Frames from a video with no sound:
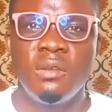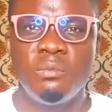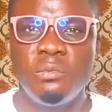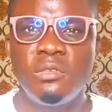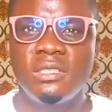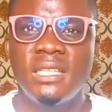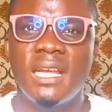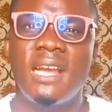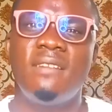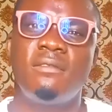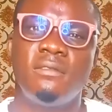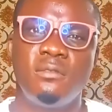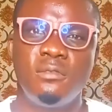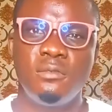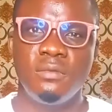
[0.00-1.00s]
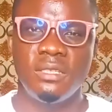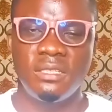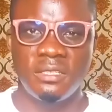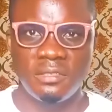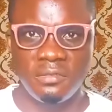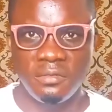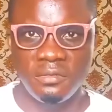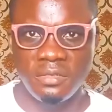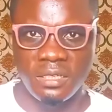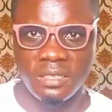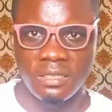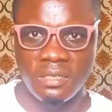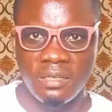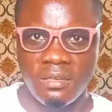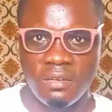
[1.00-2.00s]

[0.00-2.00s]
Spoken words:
books that have to do with children.